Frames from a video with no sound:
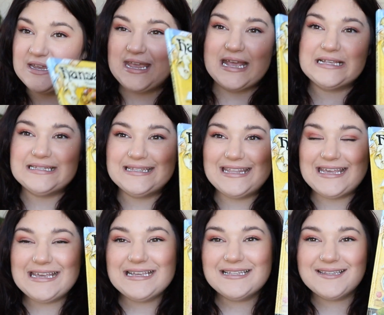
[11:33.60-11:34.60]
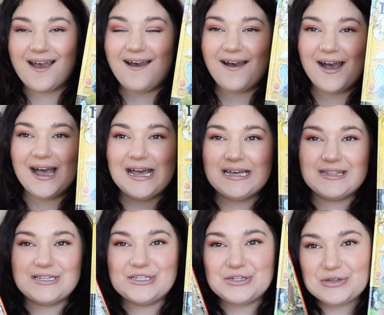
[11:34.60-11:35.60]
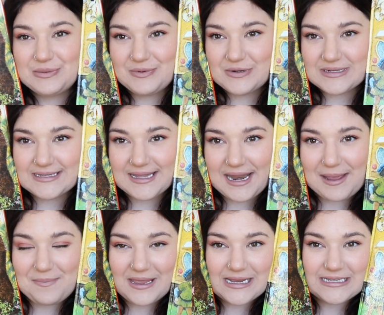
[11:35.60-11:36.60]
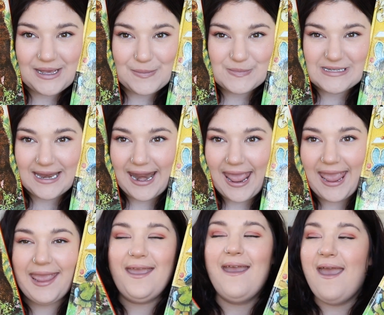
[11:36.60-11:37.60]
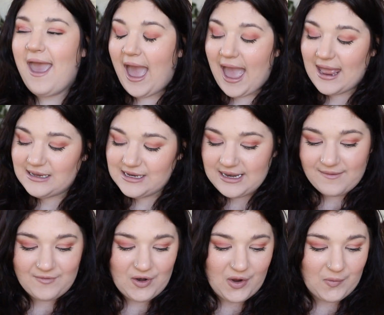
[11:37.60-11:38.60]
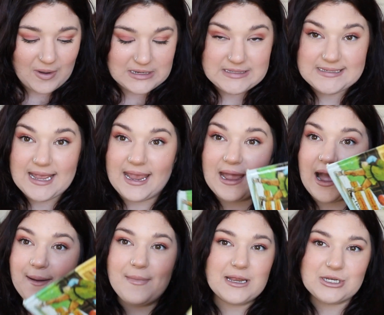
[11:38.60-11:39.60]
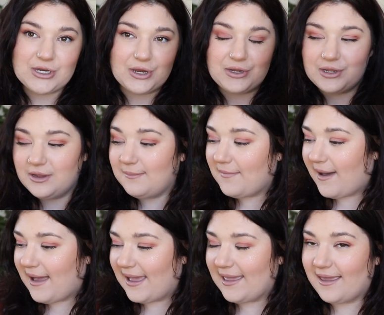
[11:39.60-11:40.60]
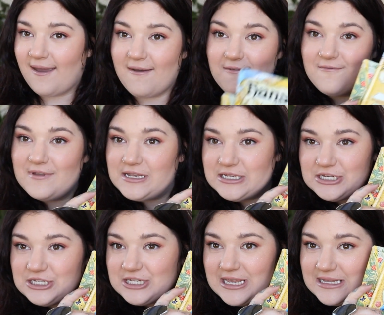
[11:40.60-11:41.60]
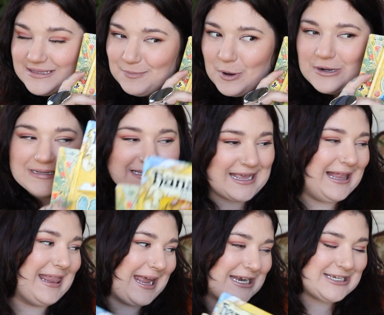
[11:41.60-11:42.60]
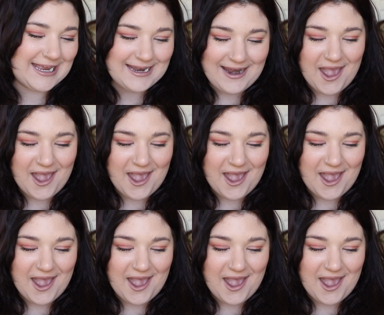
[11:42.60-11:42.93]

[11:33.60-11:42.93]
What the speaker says: yes, these are the 2 books that I picked up today, and you never know, one day I might show you my vintage kids books collection.